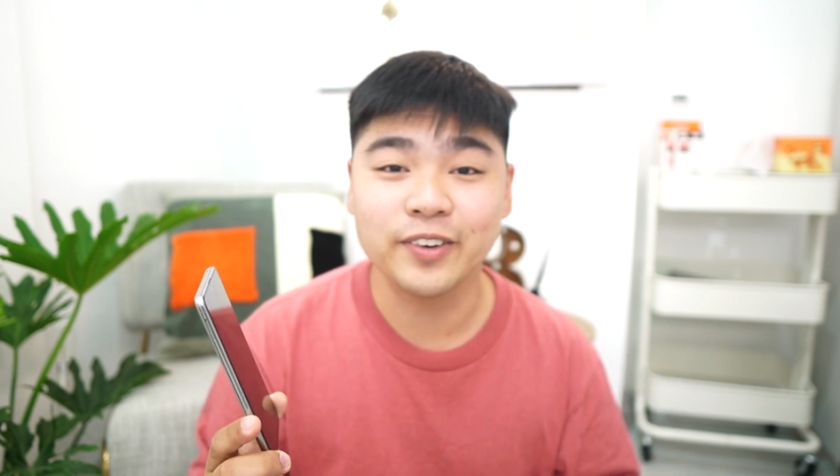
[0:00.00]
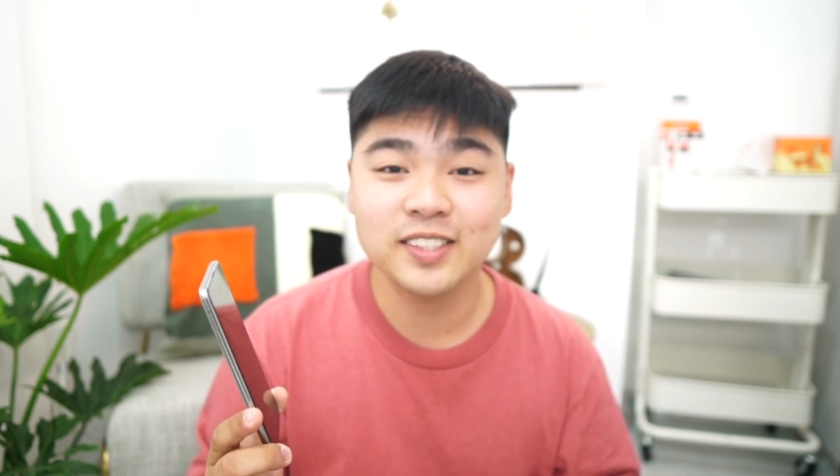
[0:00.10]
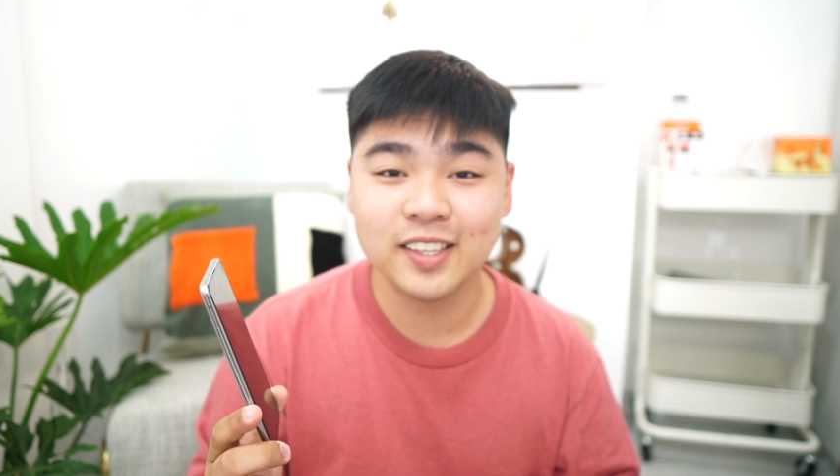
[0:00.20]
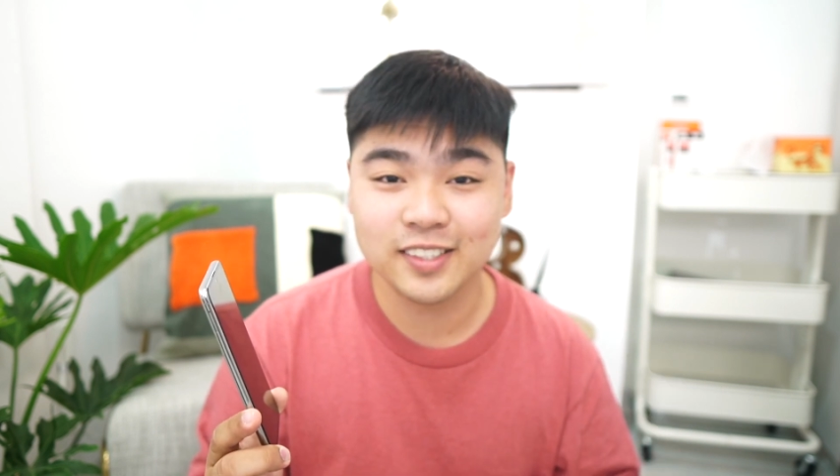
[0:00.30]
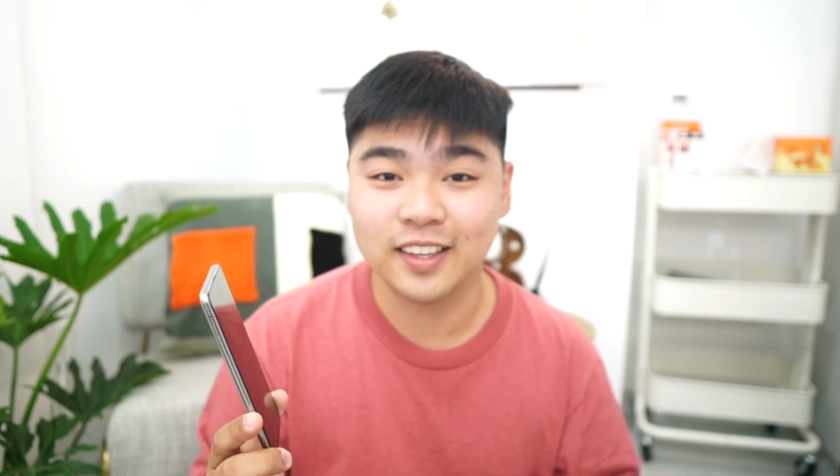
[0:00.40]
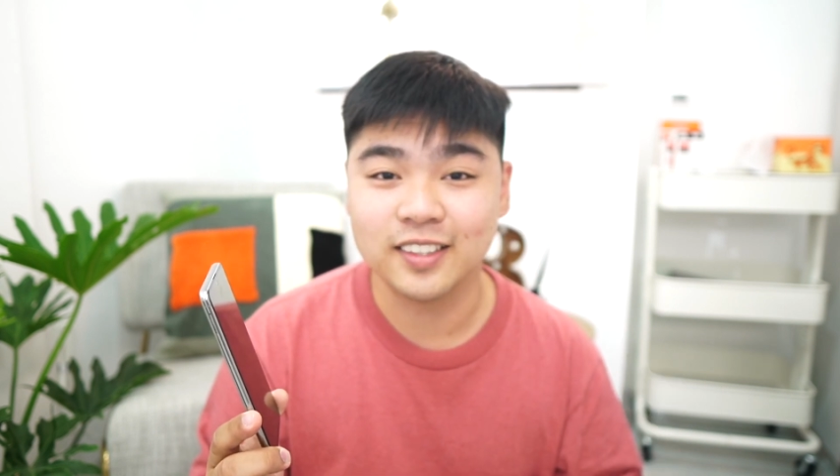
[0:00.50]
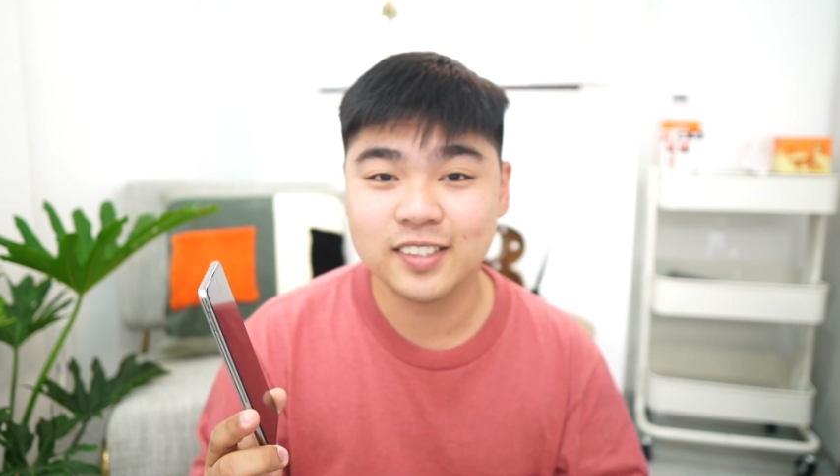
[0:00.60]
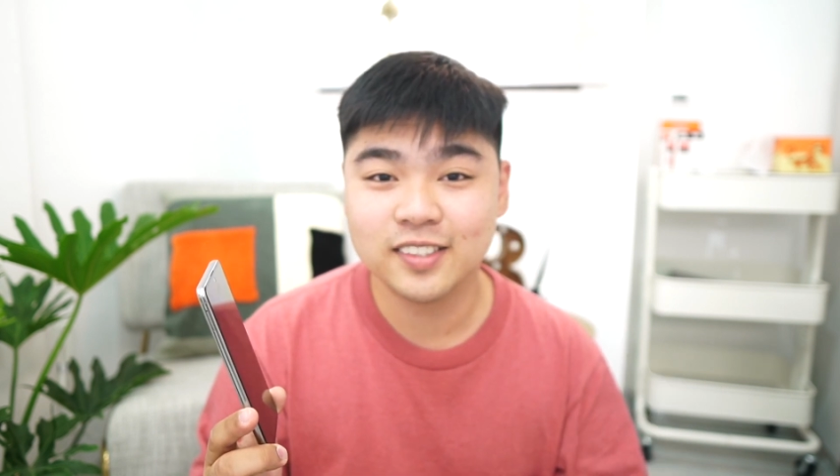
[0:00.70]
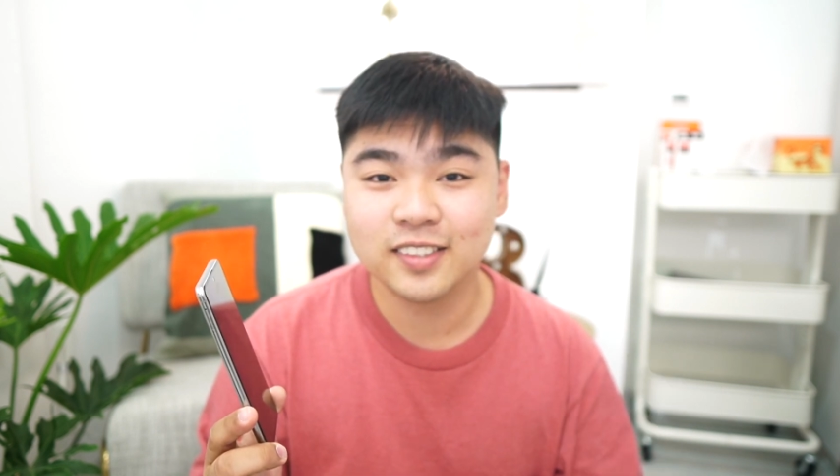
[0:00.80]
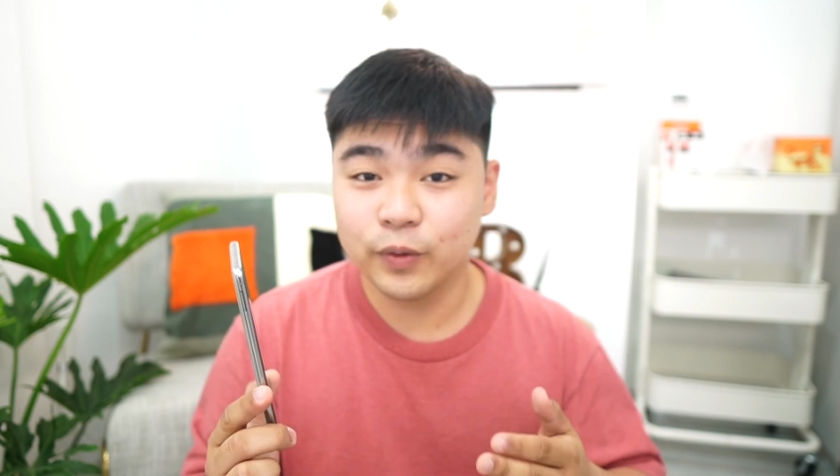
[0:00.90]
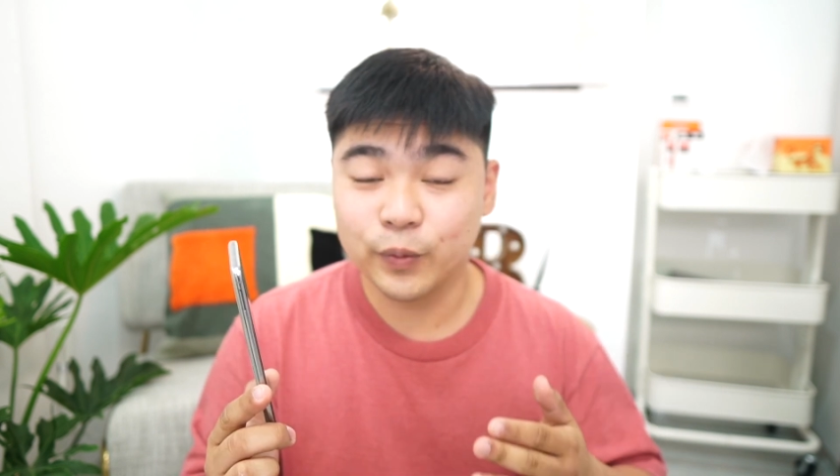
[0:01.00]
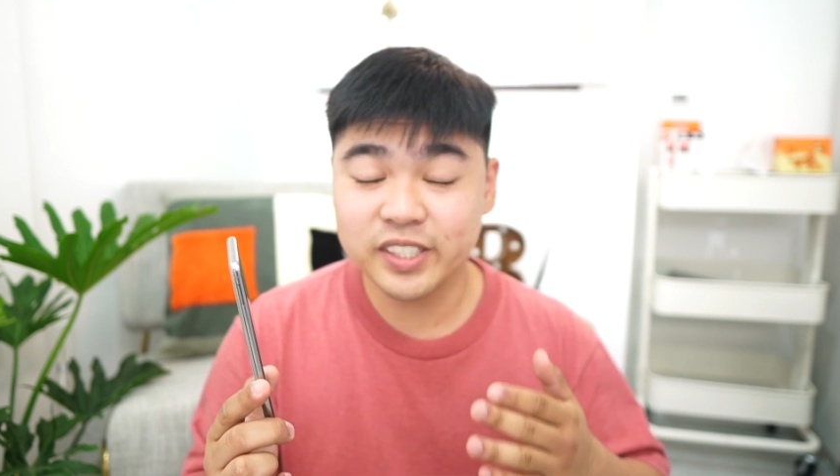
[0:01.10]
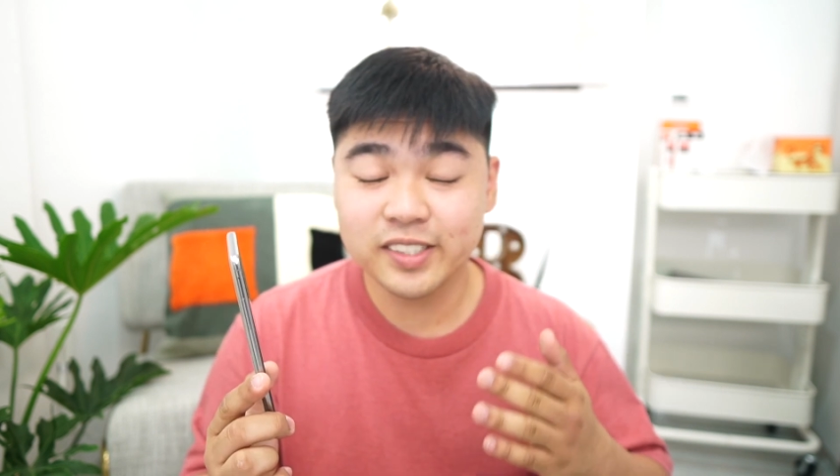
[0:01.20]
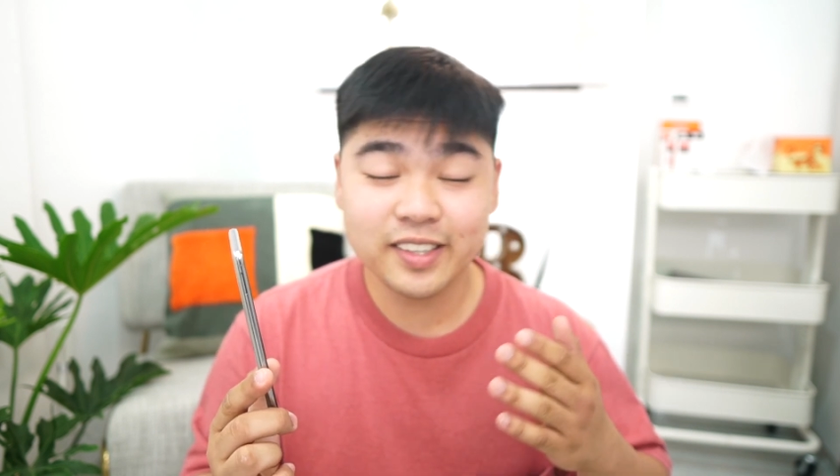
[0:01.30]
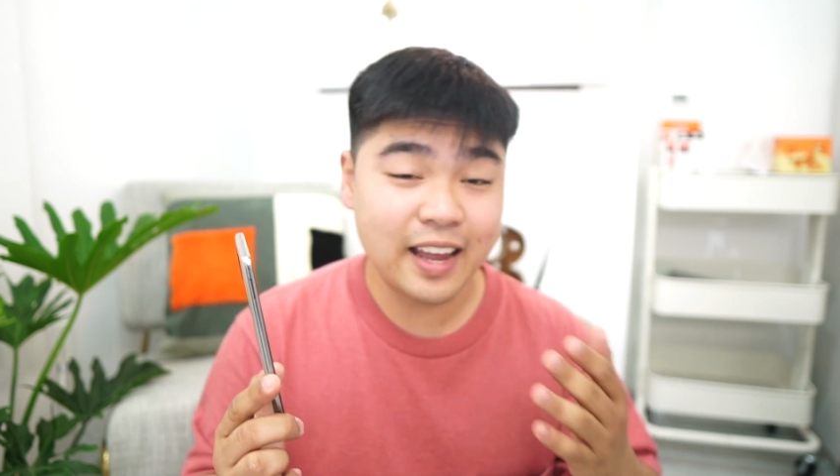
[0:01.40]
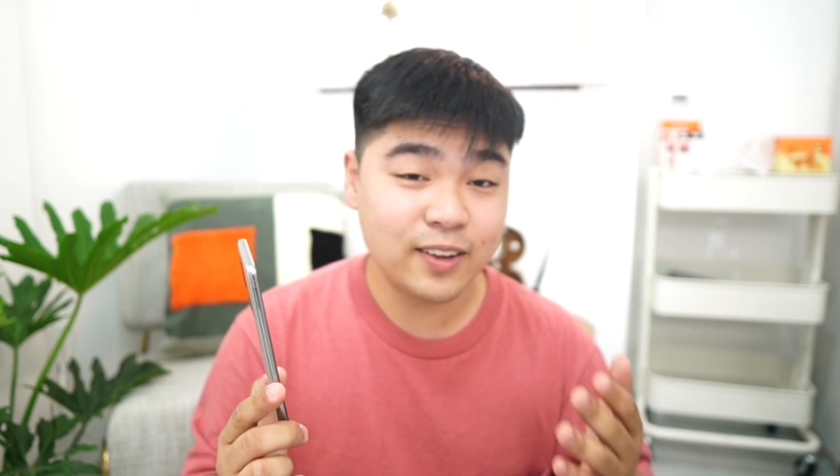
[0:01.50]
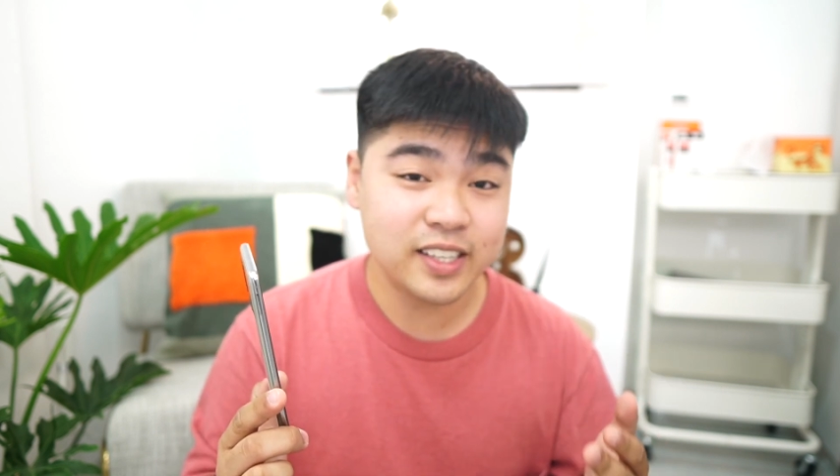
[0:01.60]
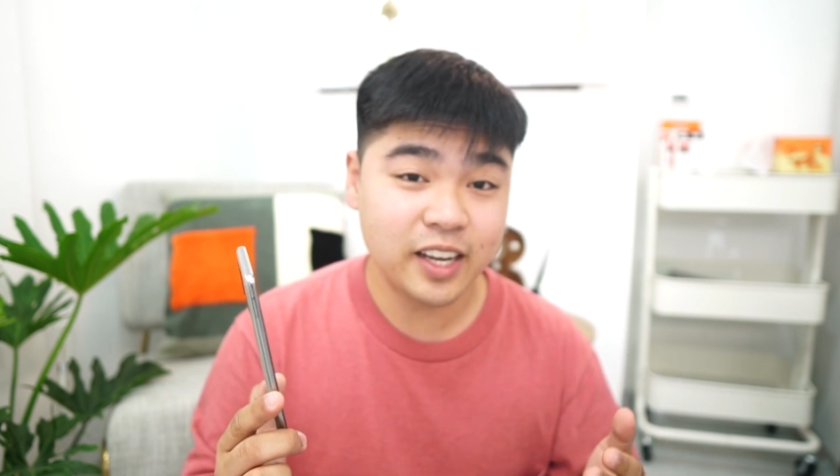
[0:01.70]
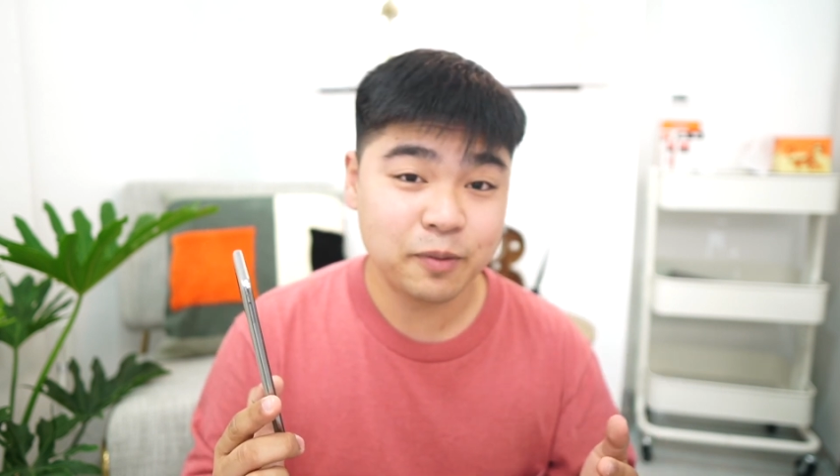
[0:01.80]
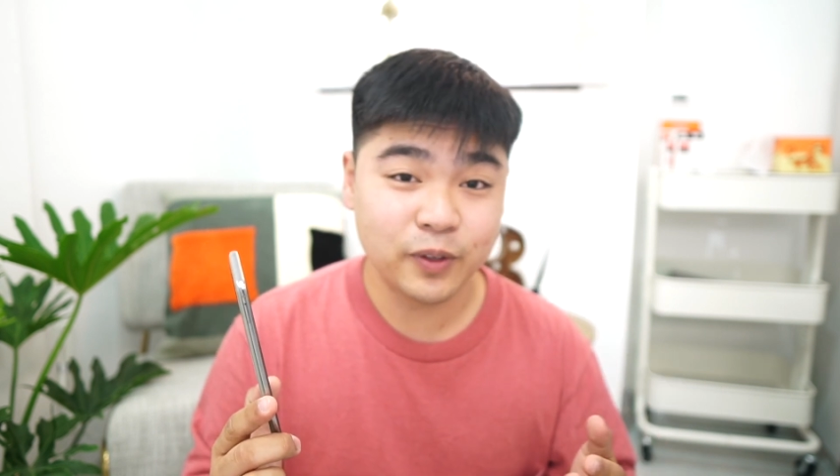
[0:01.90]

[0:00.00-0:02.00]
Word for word: resistance which is a downside,